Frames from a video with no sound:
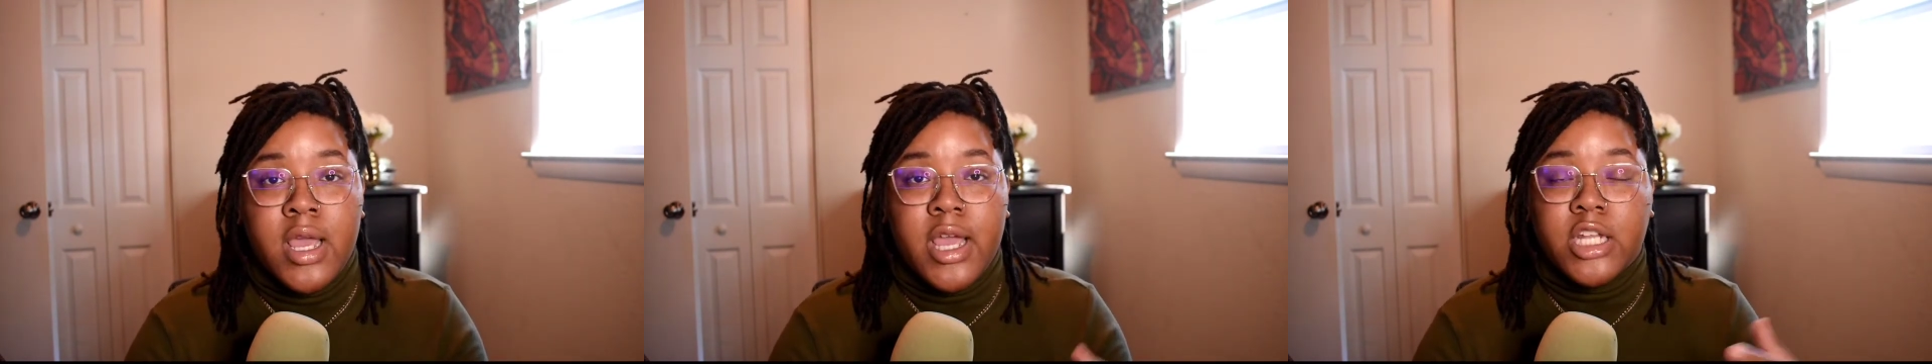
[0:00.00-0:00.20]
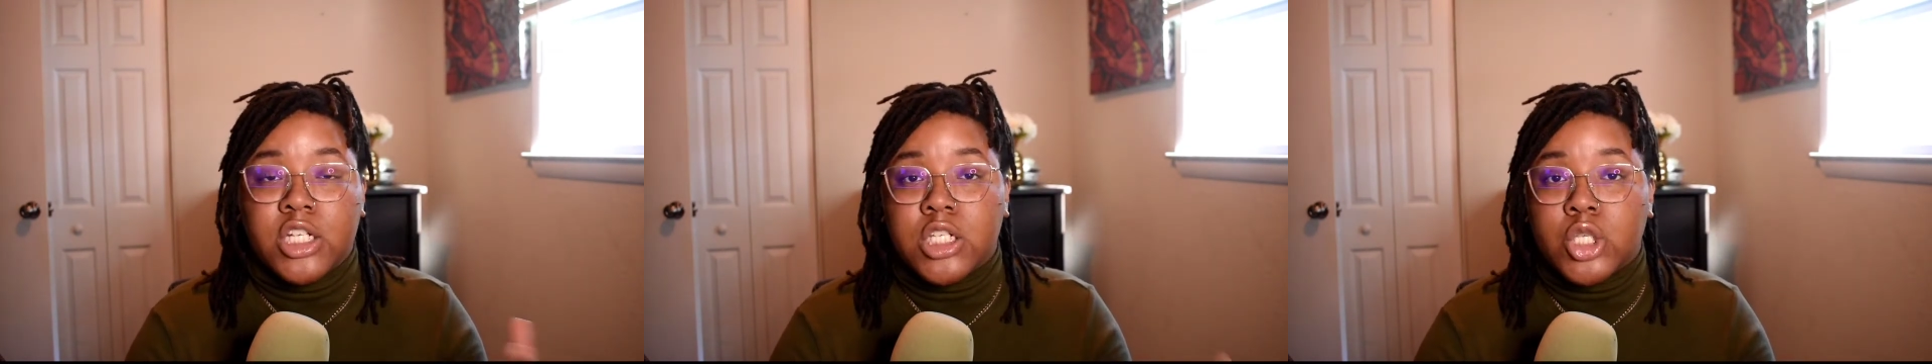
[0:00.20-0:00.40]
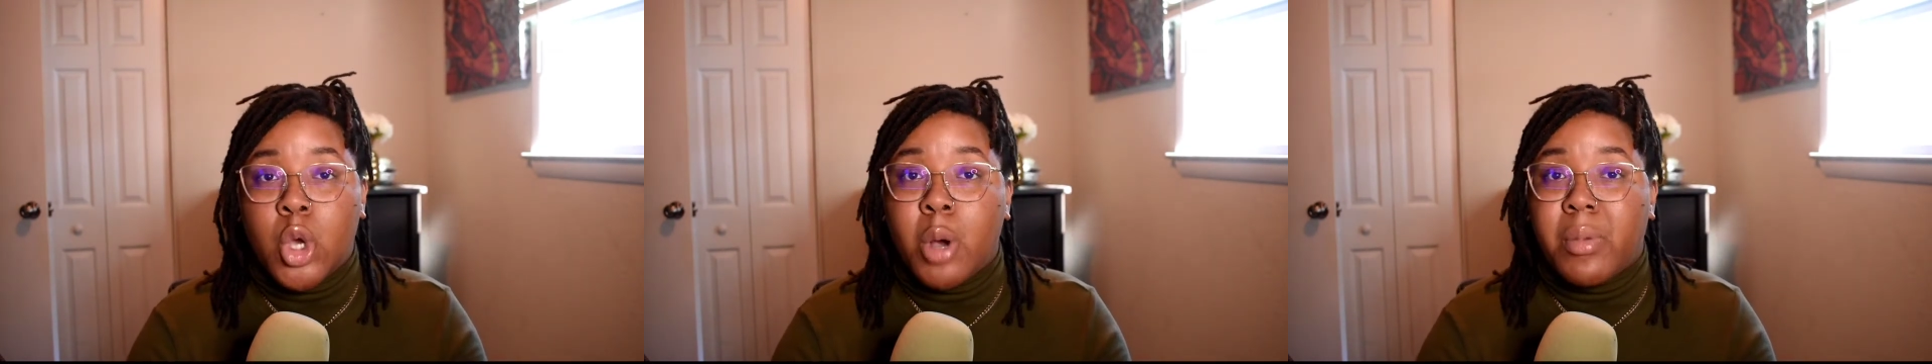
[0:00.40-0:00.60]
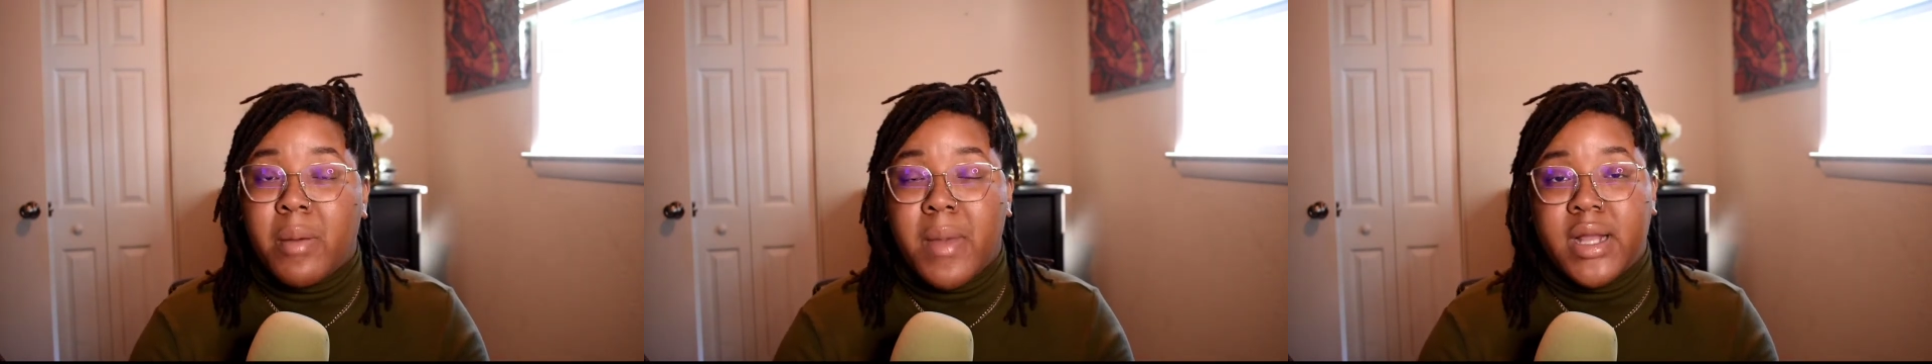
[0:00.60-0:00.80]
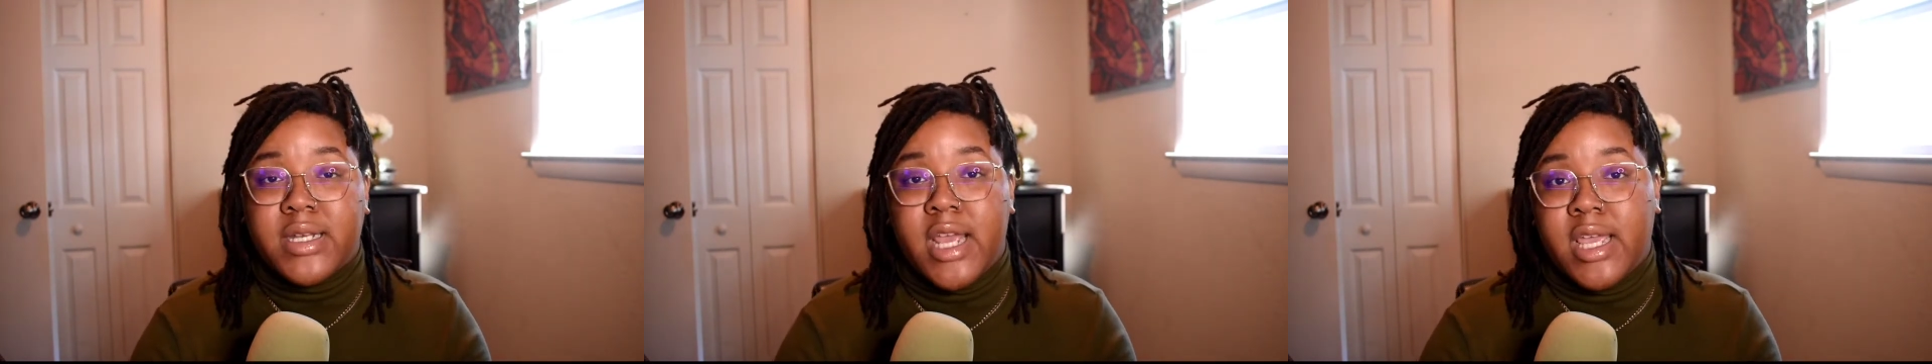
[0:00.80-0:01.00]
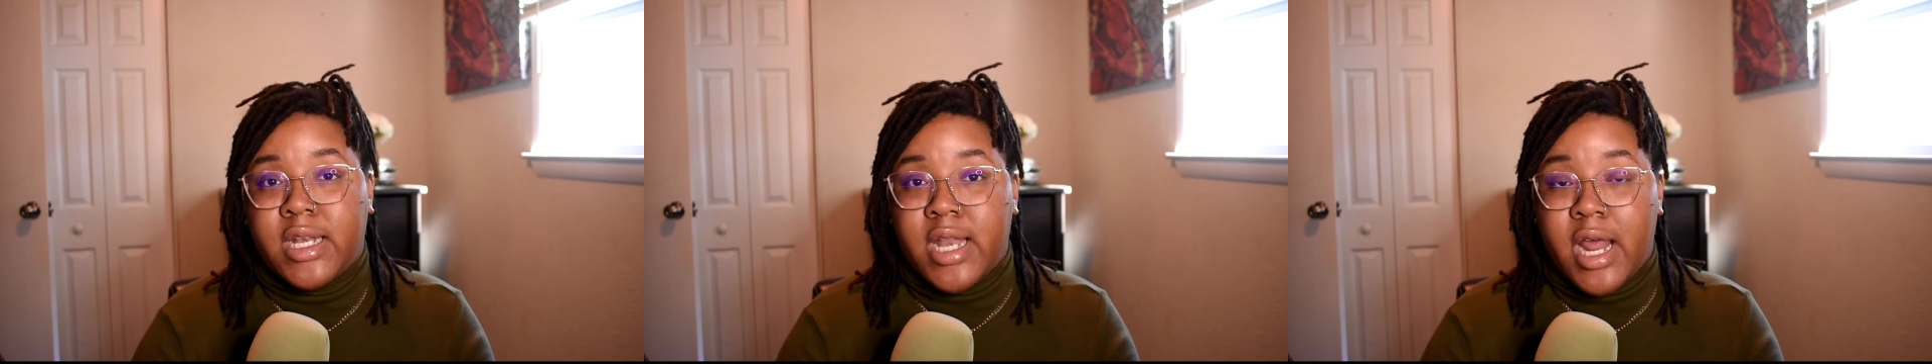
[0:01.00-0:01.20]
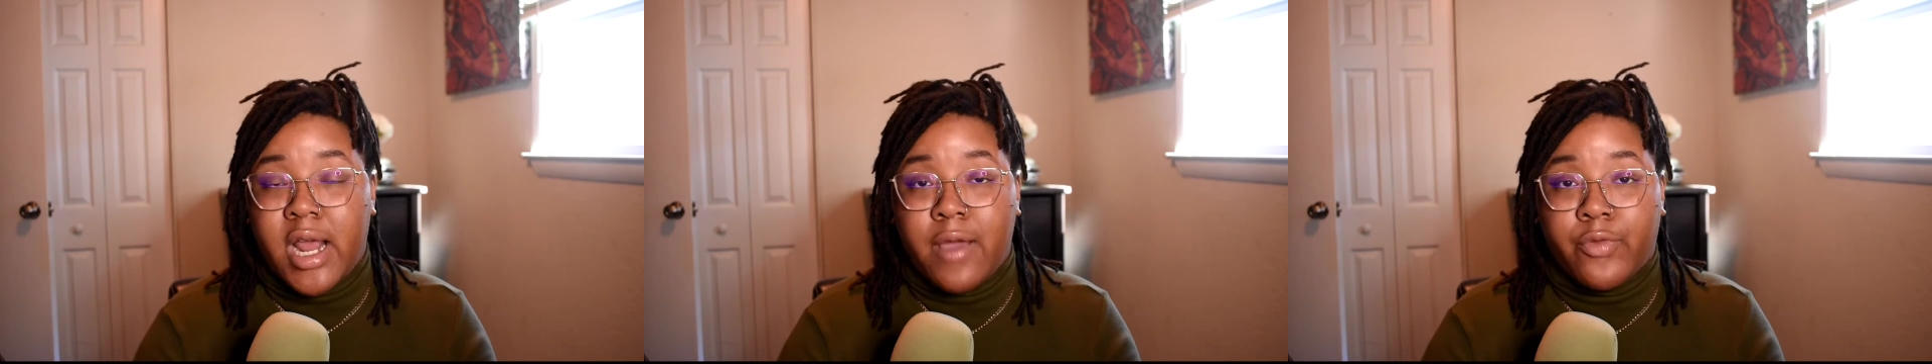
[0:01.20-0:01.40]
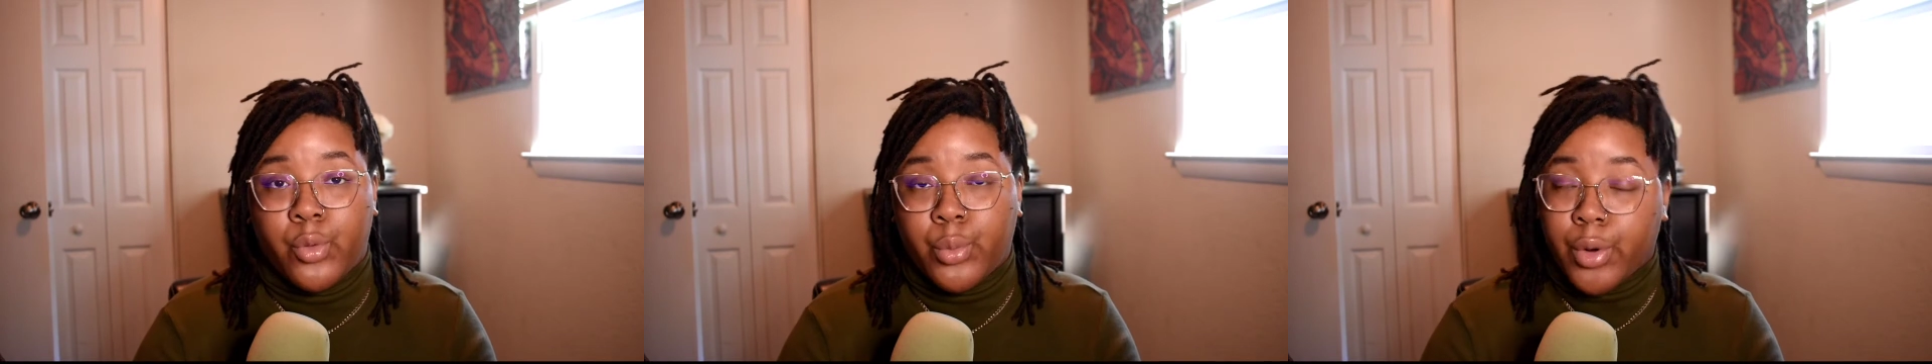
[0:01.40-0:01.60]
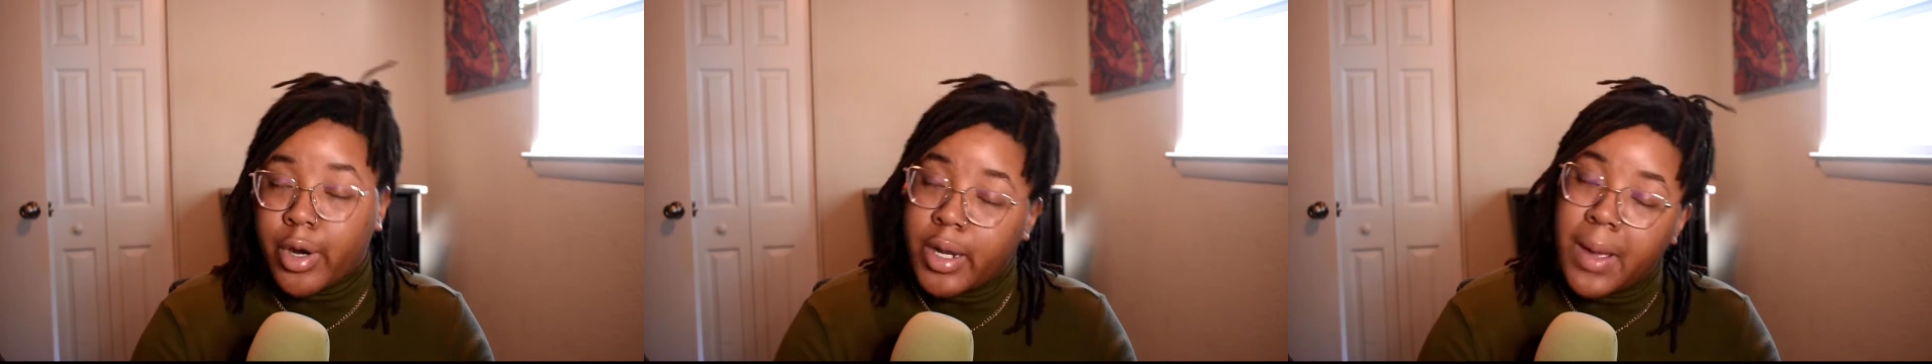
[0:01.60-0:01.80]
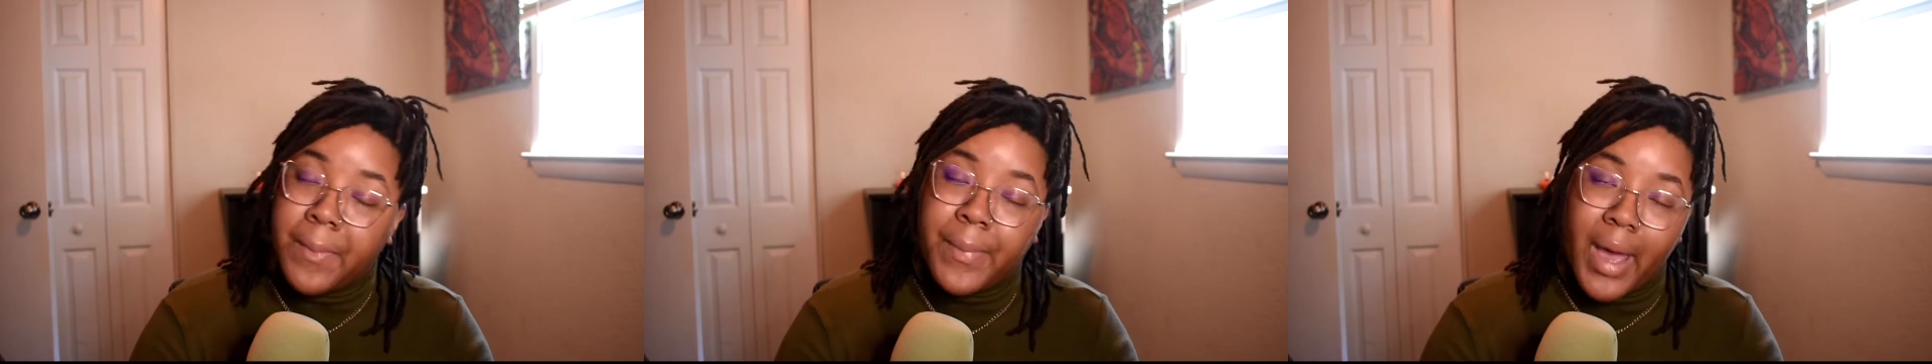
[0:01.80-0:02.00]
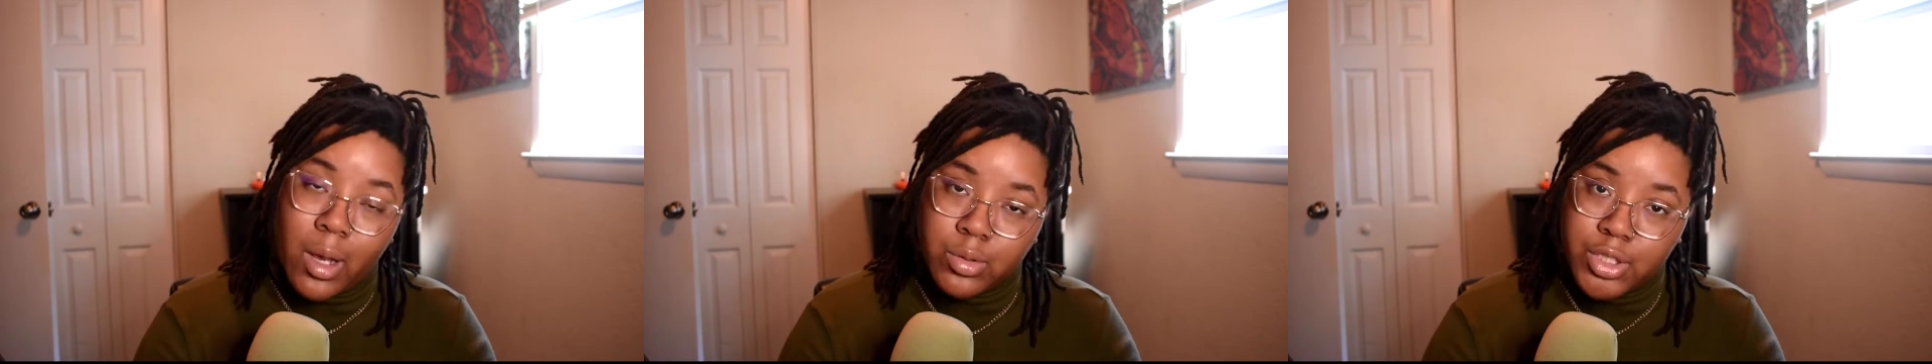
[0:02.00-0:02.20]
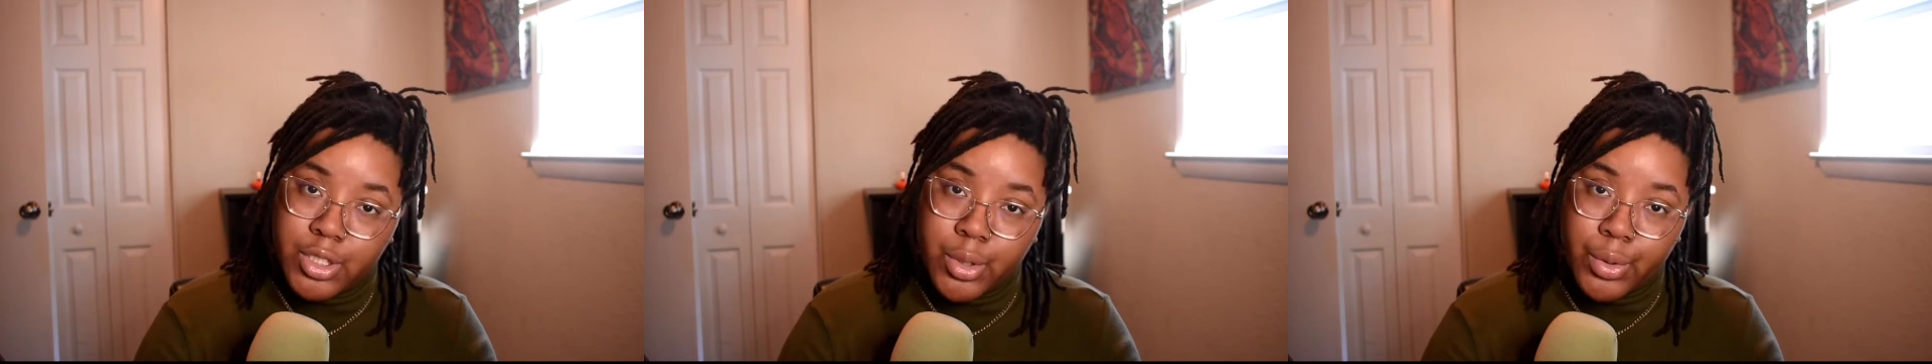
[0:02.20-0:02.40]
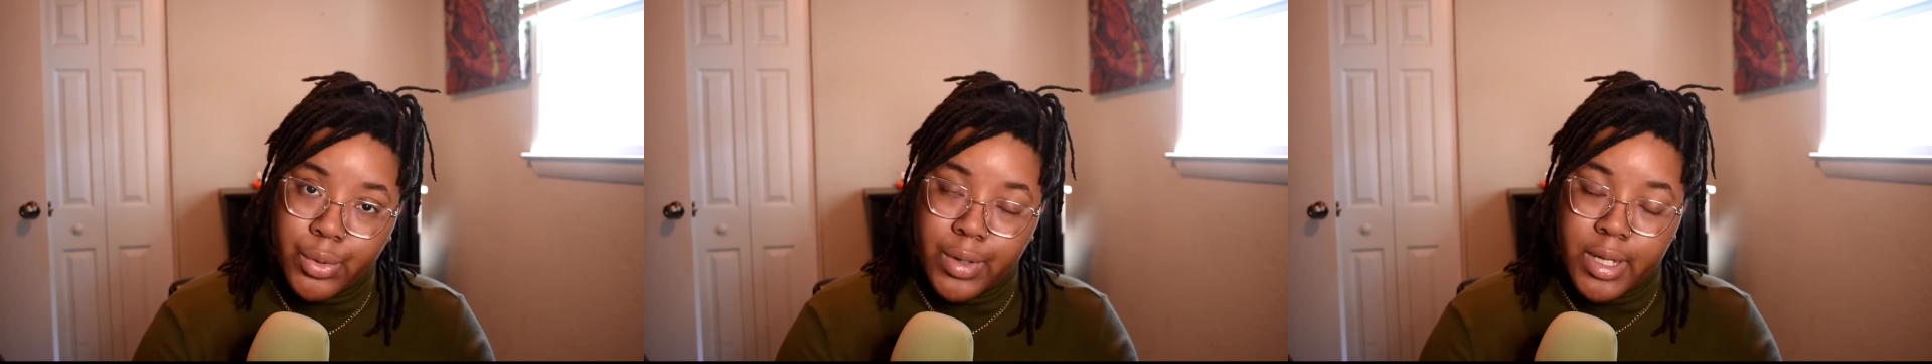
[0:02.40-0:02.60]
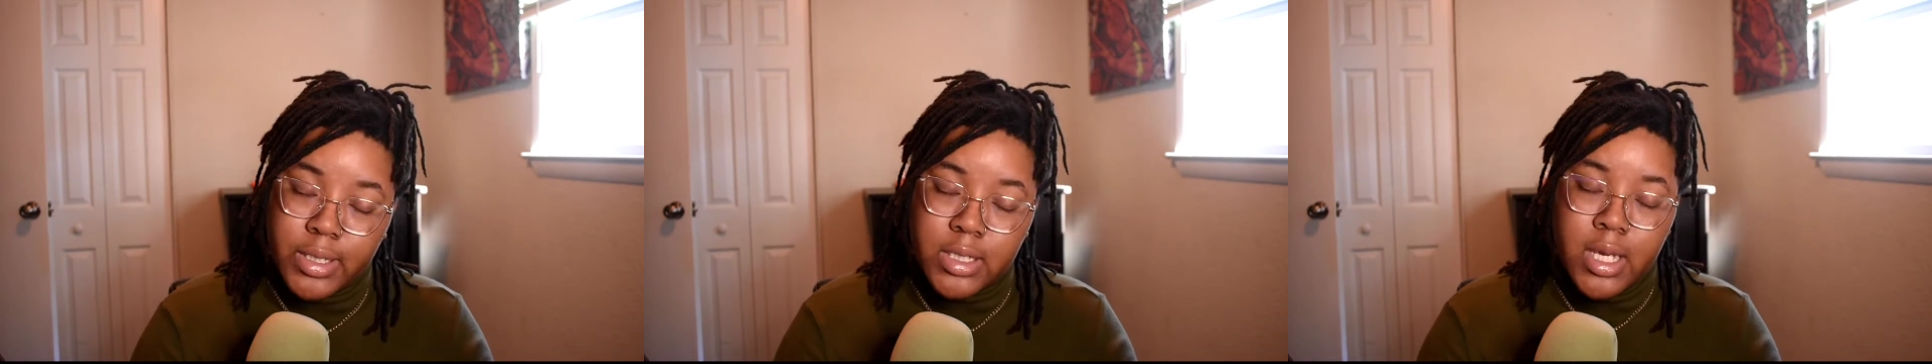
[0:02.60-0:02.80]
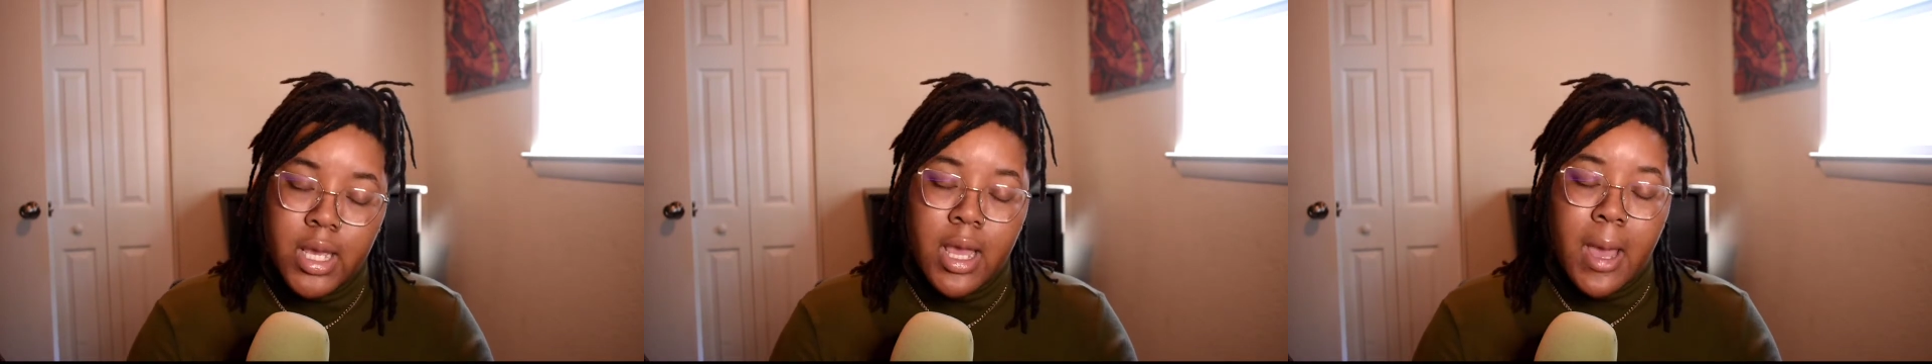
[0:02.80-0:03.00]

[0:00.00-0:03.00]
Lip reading: and just go about my day and not have to worry about deodorant,